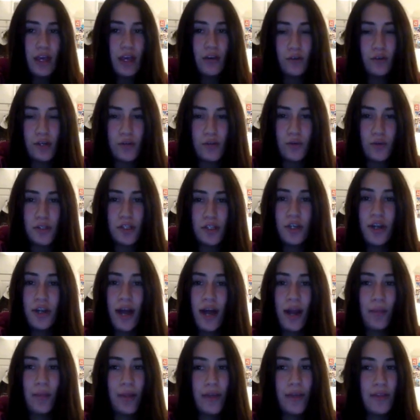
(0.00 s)
Chris wants to learn how
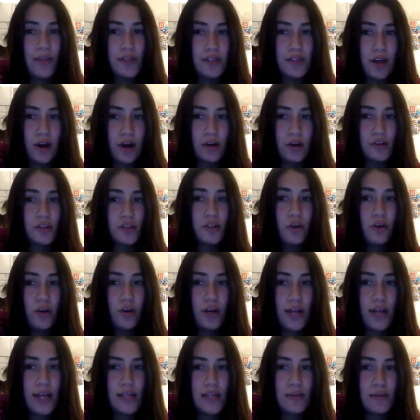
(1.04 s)
to play the songs Glory
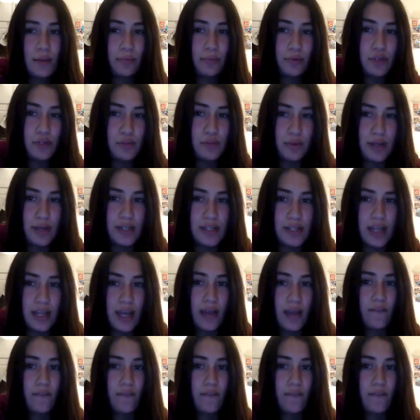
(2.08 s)
Days by Bruce Springsteen,